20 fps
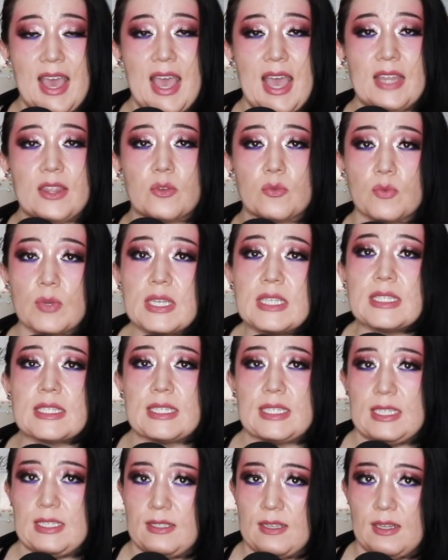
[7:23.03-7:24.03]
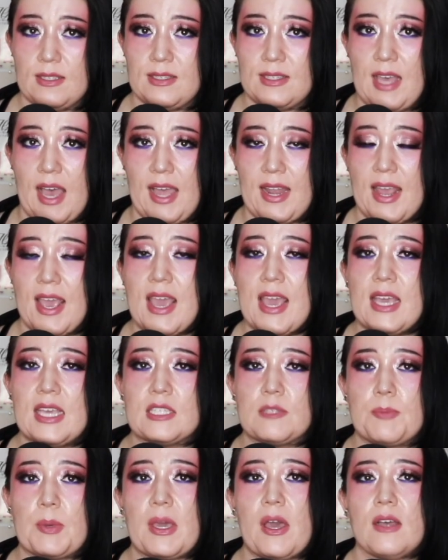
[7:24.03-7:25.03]
And the reason he does that
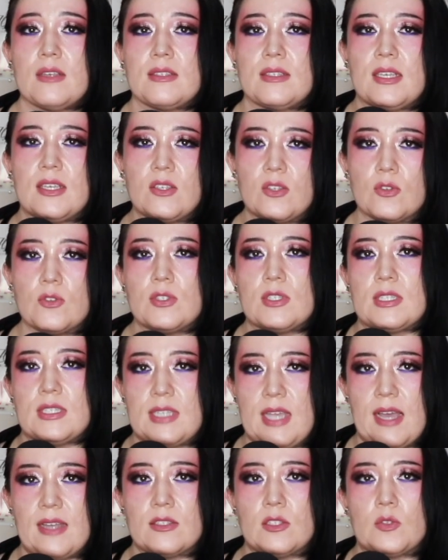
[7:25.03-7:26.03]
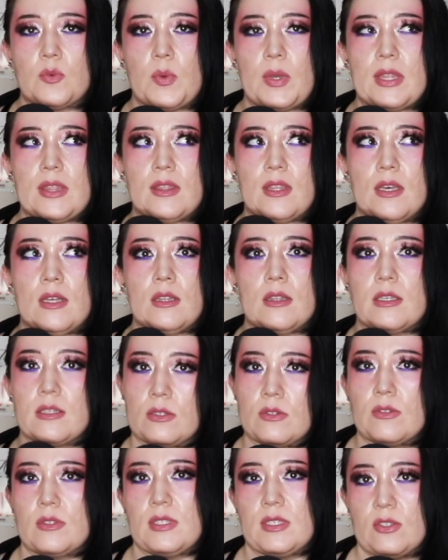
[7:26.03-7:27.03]
is because he used to dance with the
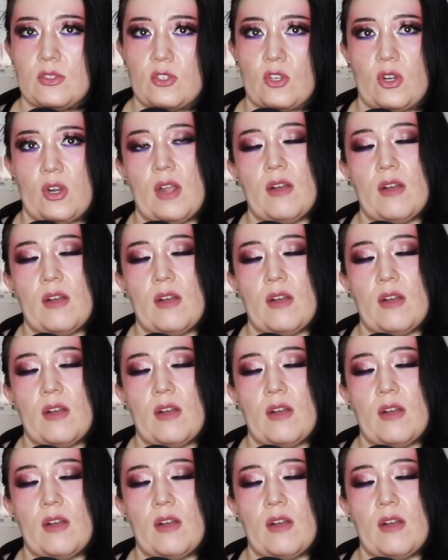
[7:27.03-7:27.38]
little sister